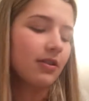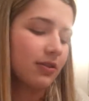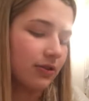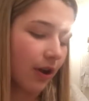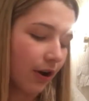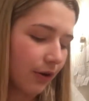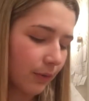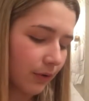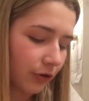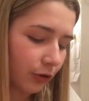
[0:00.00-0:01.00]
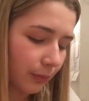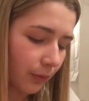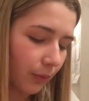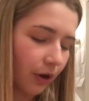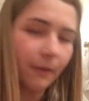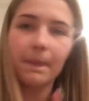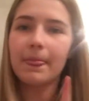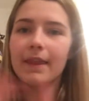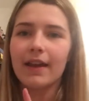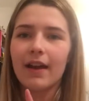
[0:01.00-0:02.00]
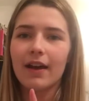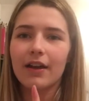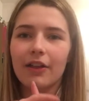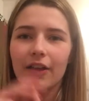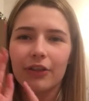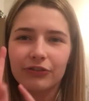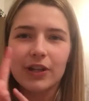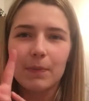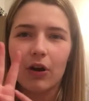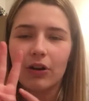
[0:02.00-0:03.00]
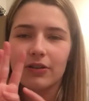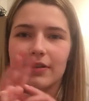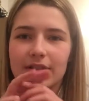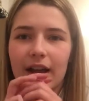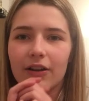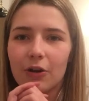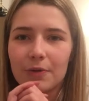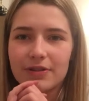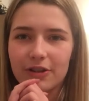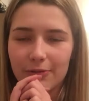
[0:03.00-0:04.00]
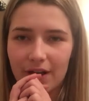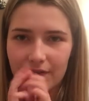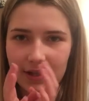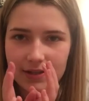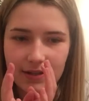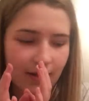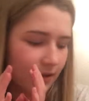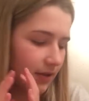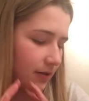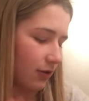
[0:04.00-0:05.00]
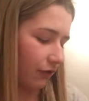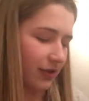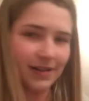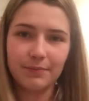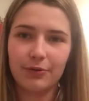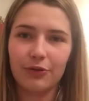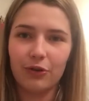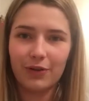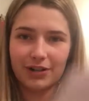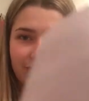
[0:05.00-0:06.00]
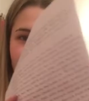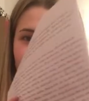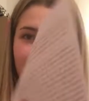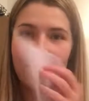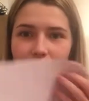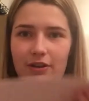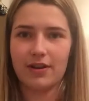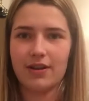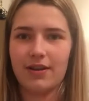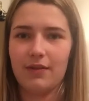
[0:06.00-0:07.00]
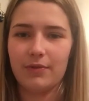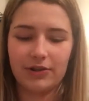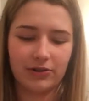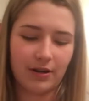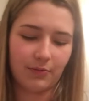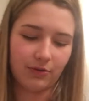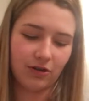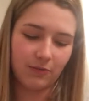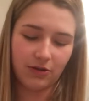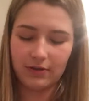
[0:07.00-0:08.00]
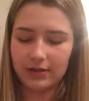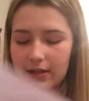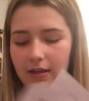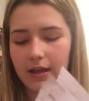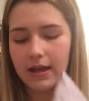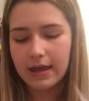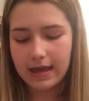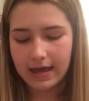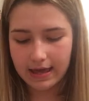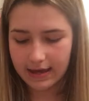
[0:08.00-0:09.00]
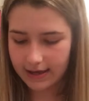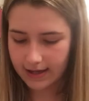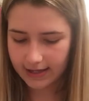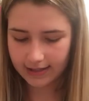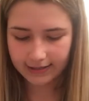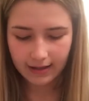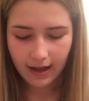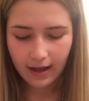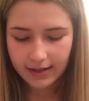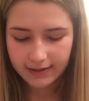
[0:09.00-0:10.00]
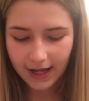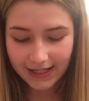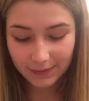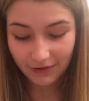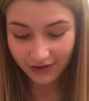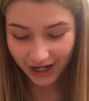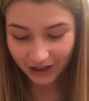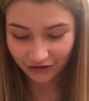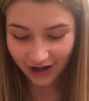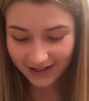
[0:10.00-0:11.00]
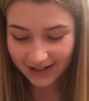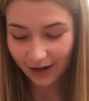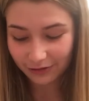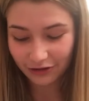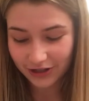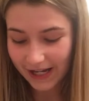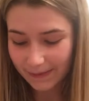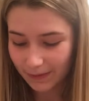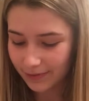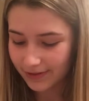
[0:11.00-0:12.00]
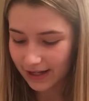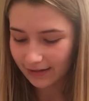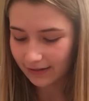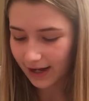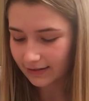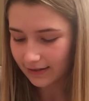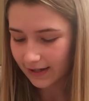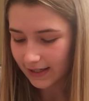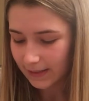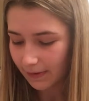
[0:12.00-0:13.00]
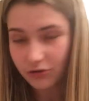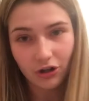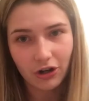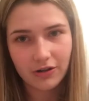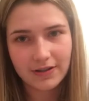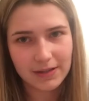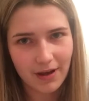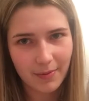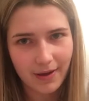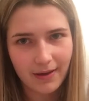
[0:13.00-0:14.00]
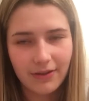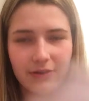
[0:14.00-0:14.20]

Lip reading: So number 1, 3 points, I always do. I think that's key. So for example, the question that I've got here, which I'm going to be using, is starting with the extract, how does Shakespeare present ideas about choice in Macbeth?